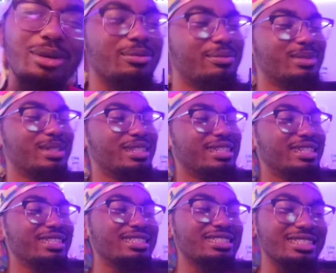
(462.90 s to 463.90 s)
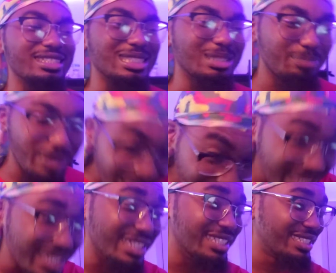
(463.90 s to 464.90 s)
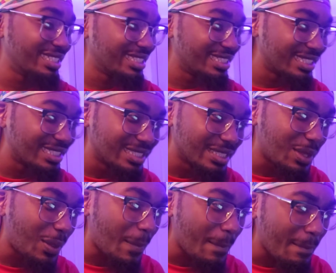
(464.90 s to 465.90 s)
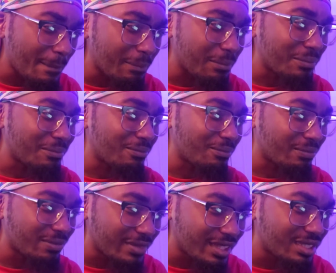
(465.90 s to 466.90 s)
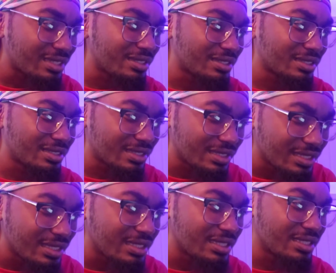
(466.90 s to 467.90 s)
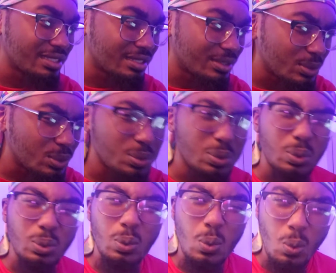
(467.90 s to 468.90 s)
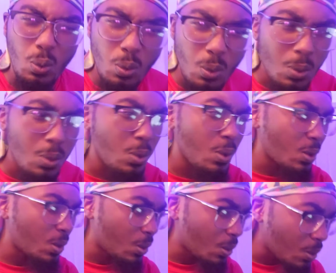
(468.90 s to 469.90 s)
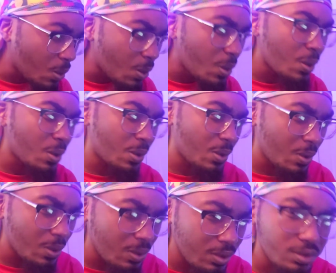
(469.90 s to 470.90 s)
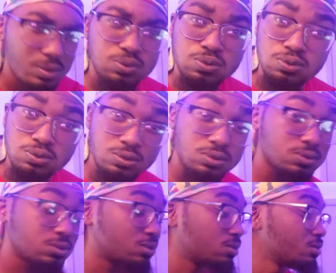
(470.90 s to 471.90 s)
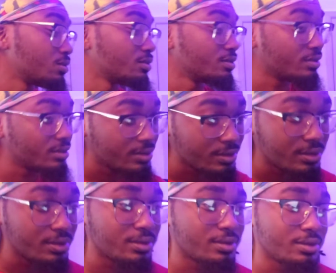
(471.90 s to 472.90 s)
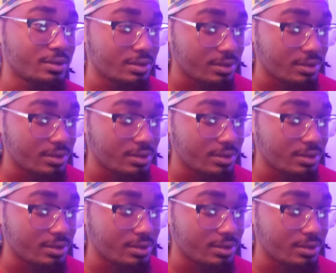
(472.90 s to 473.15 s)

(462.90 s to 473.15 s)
it's hard for me when I've been hourly for salary and still take time to live in my reality. This heavy feeling always disembowel me. I'm spending hours fucking showering.